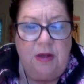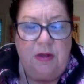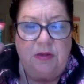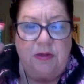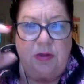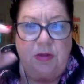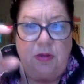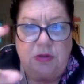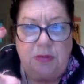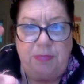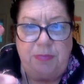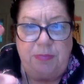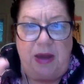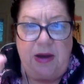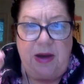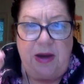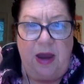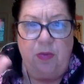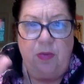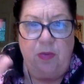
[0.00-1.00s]
So it's about
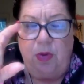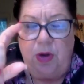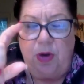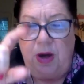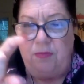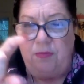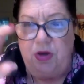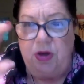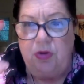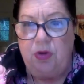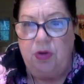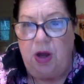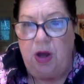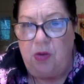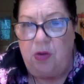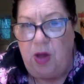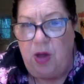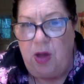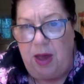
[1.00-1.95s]
wherever you go,